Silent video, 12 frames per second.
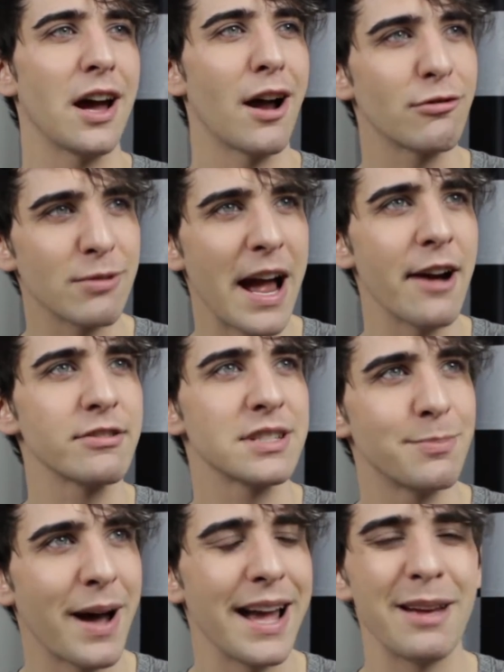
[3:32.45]

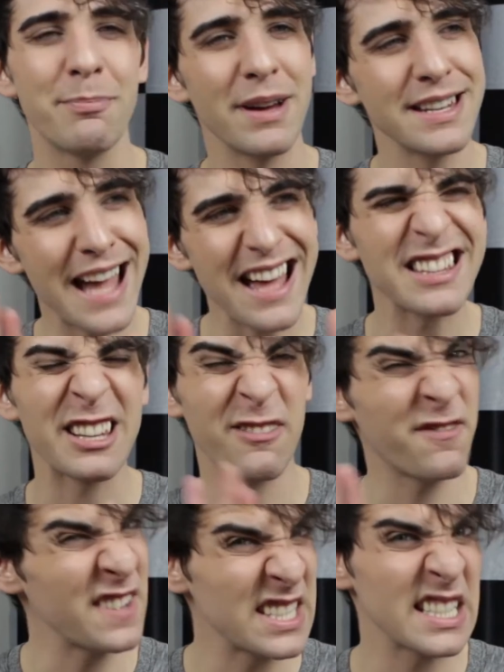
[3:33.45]
aroused by it, but not like
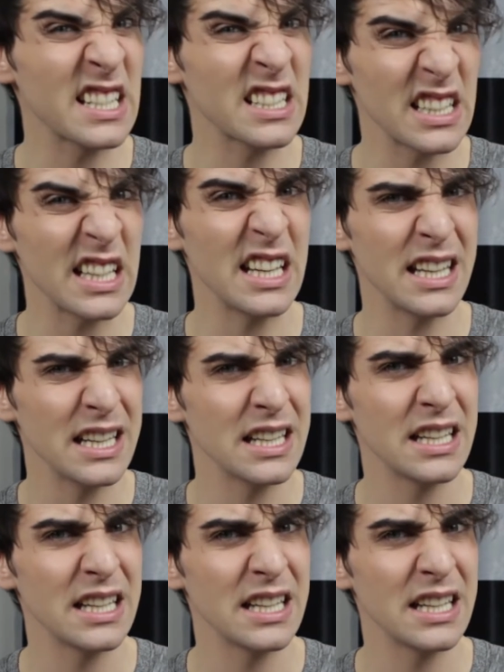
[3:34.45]
physically,